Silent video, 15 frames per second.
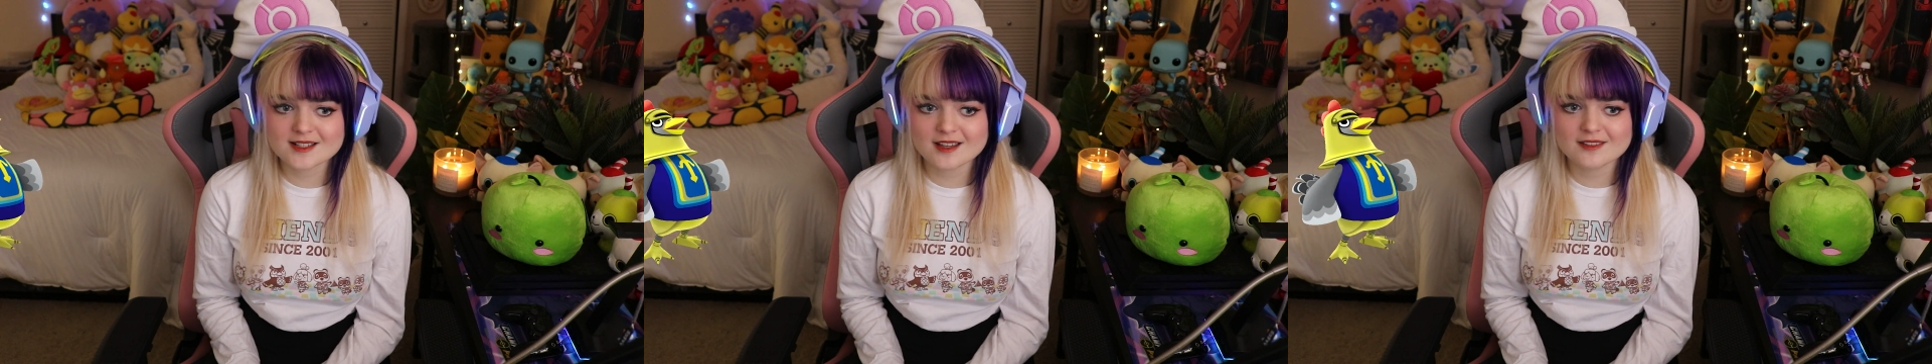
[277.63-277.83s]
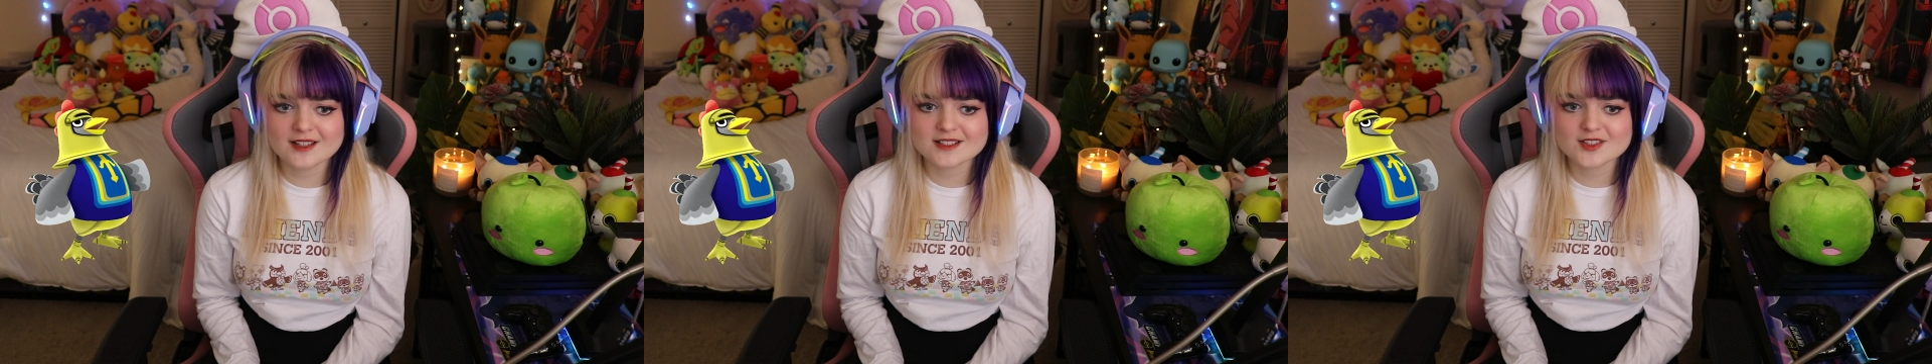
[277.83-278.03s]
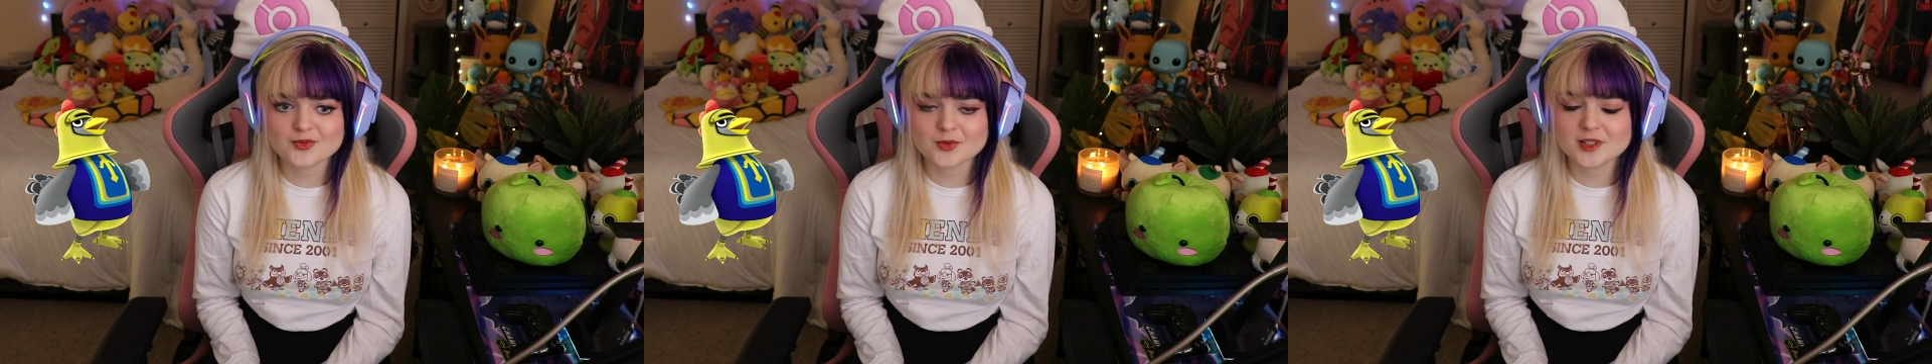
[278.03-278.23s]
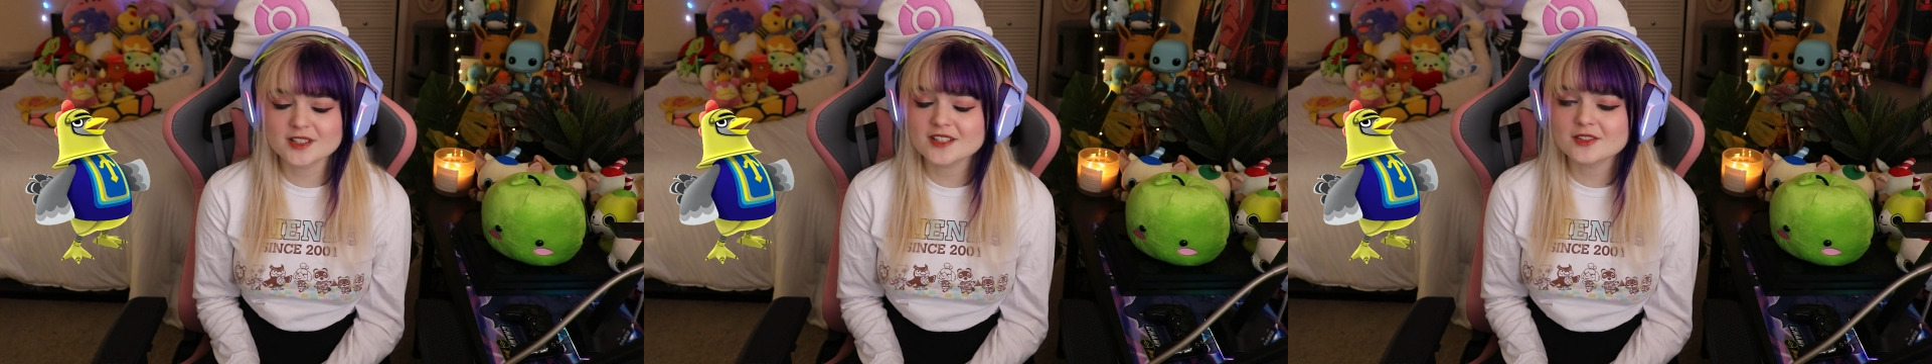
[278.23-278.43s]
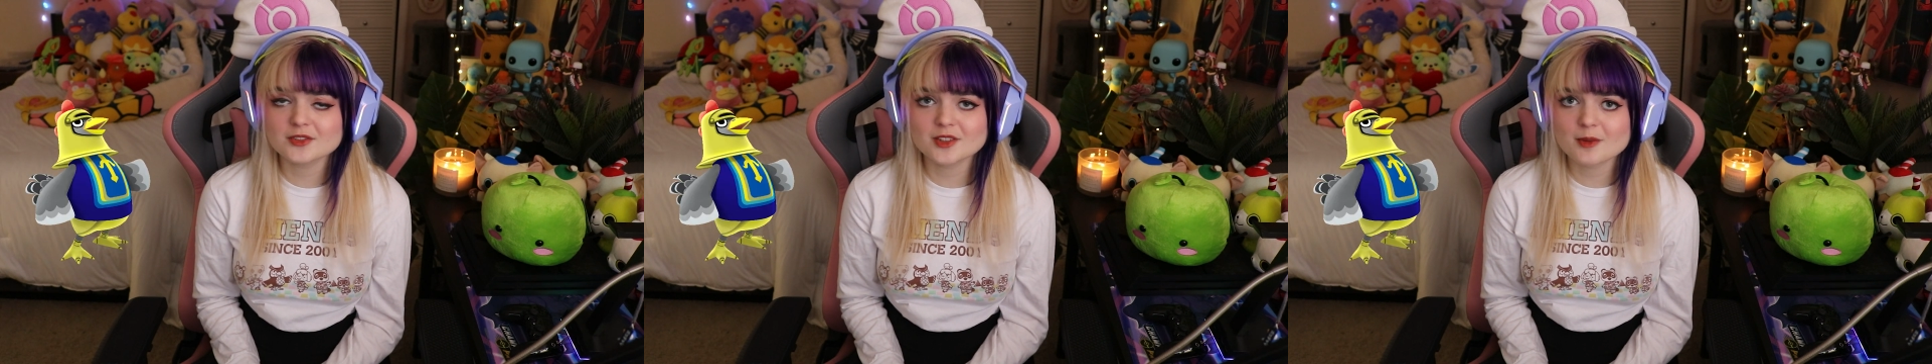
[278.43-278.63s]
and that's
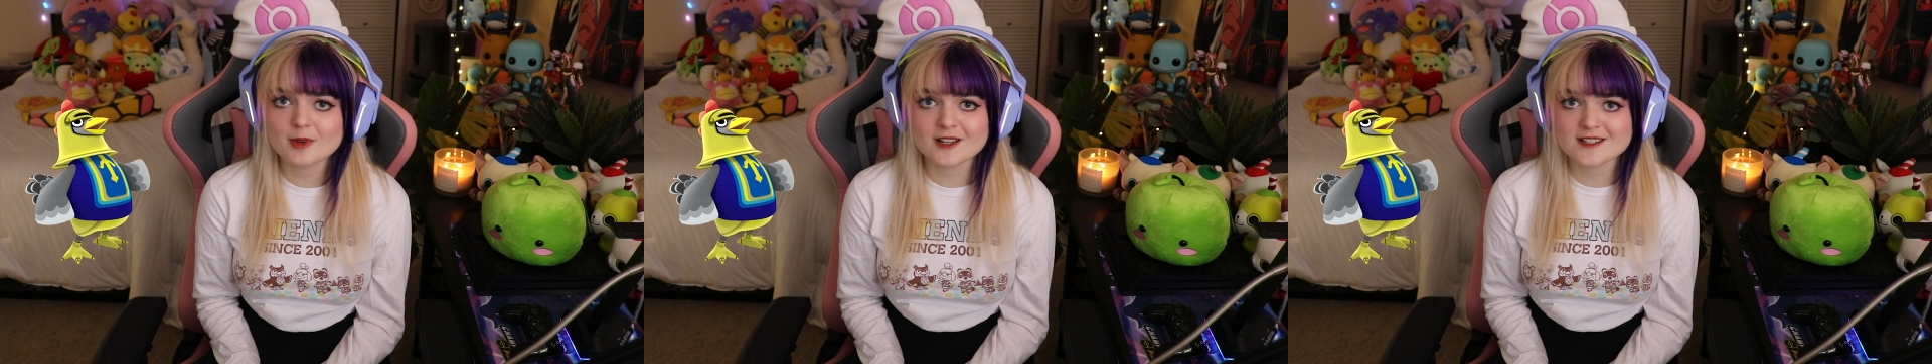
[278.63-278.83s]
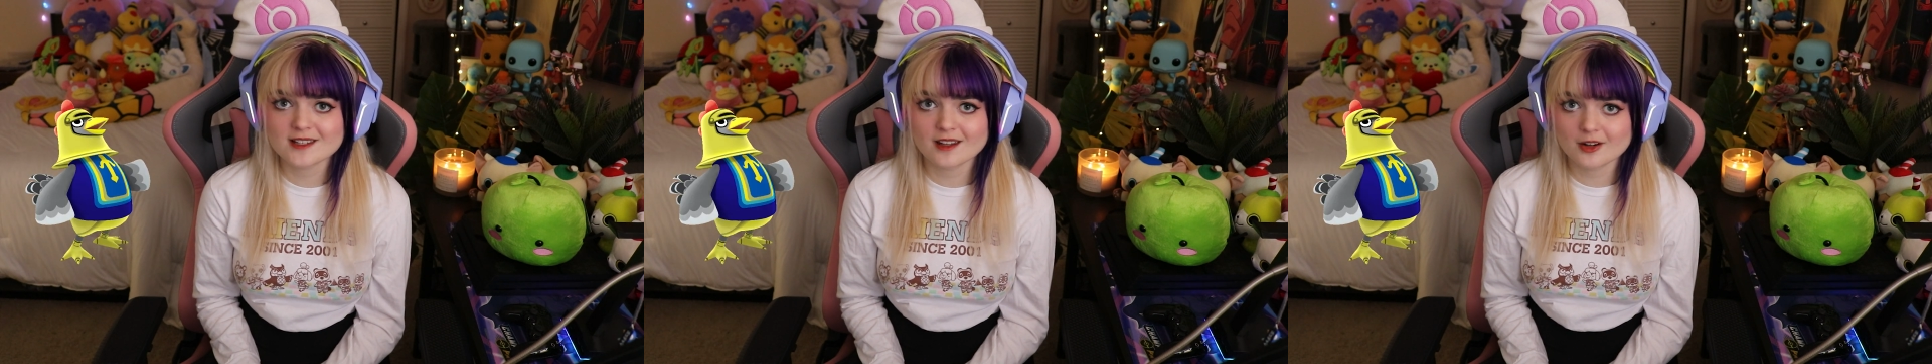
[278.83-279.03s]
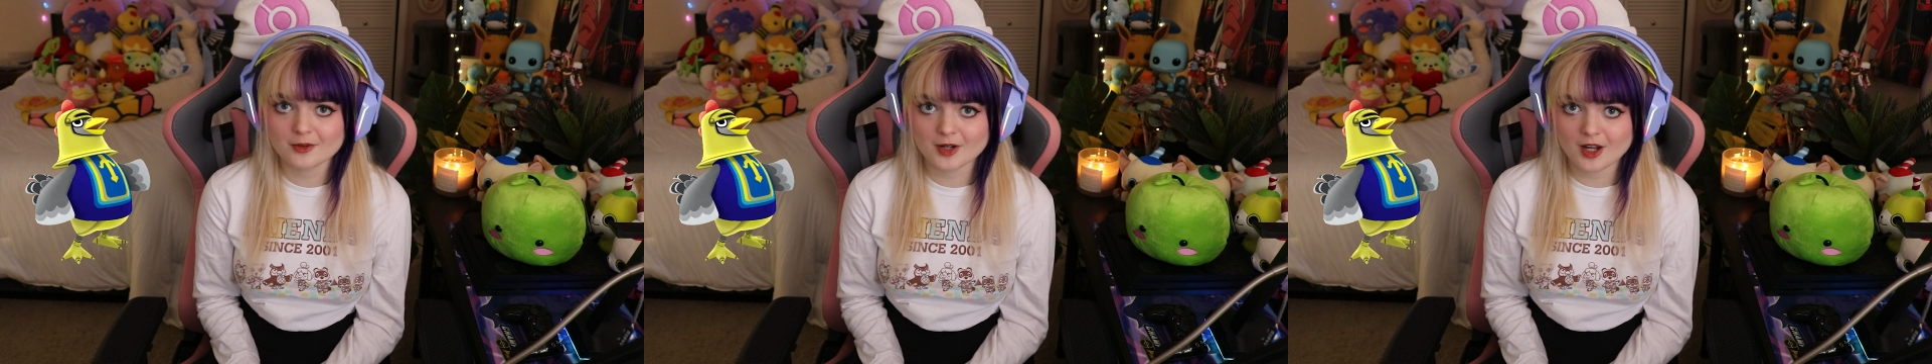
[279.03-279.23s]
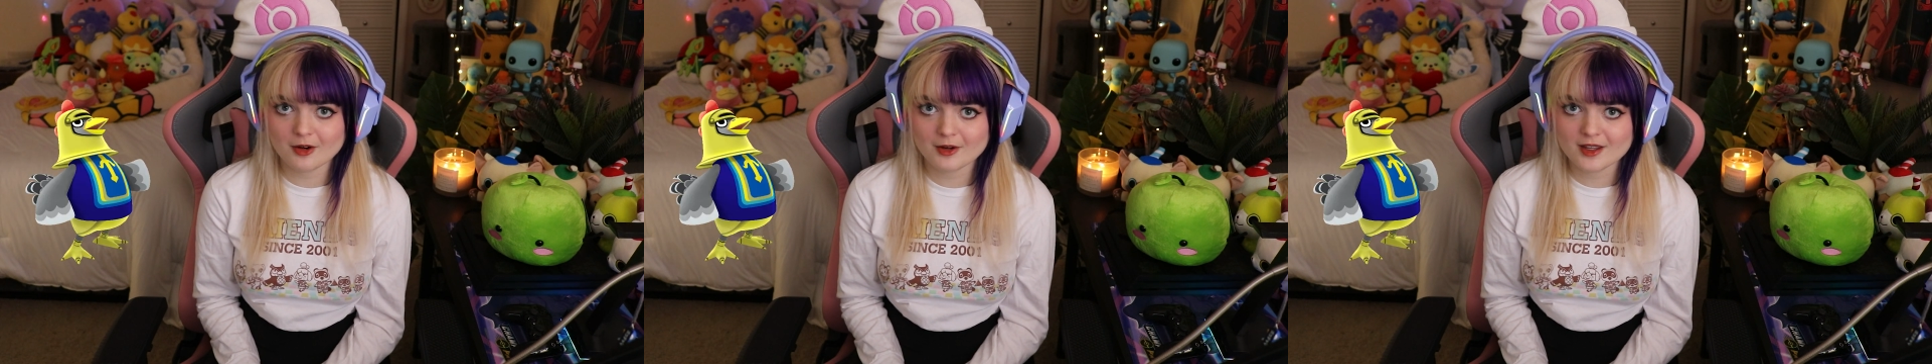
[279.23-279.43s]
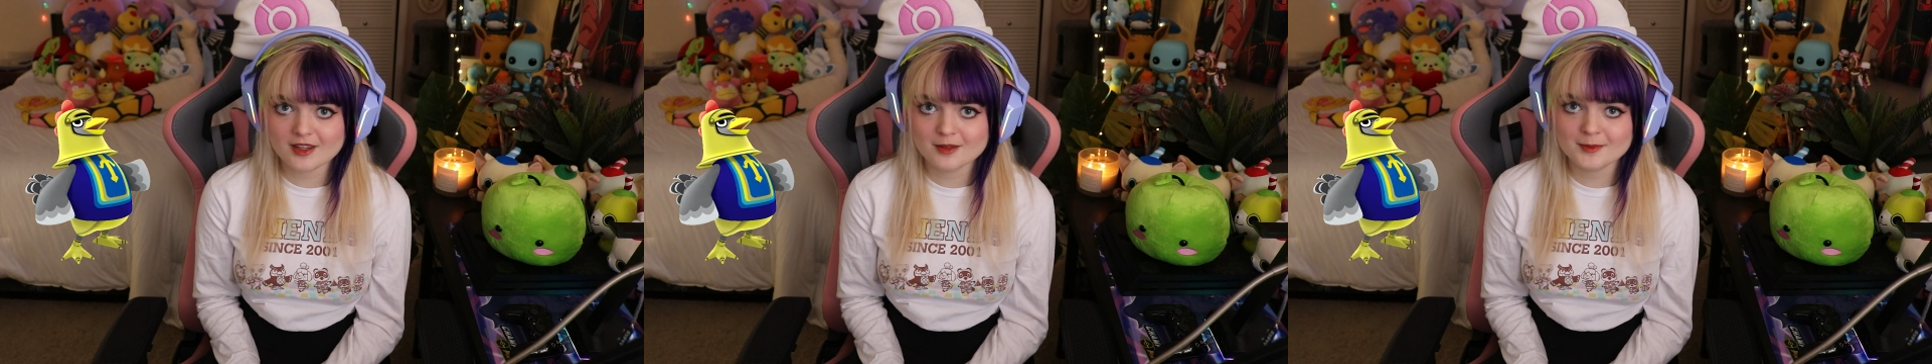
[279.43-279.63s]
really only because I don't know
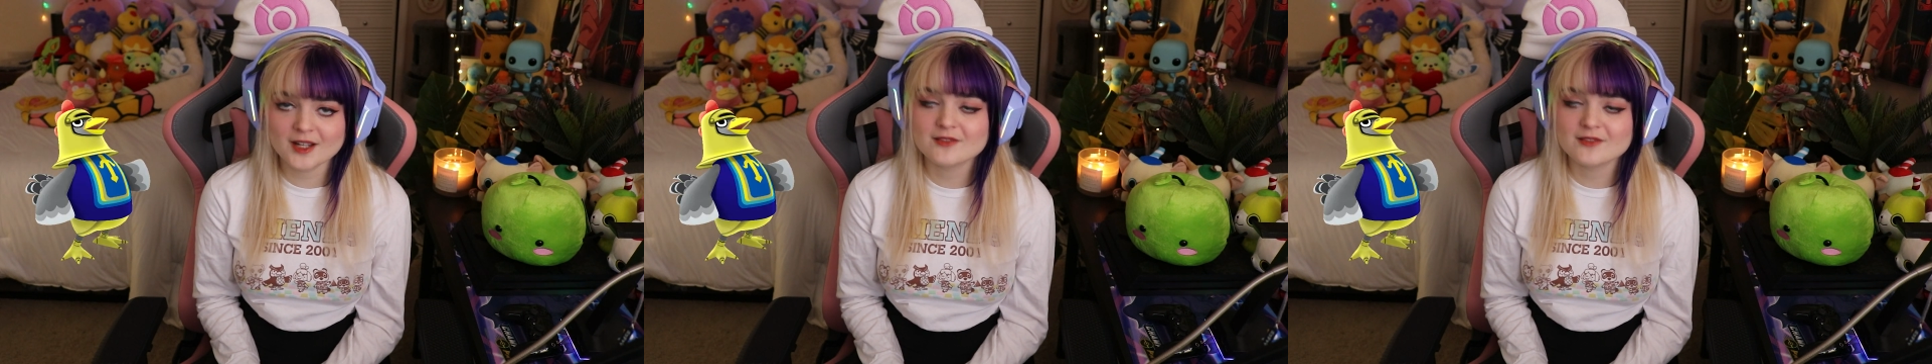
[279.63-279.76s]
him.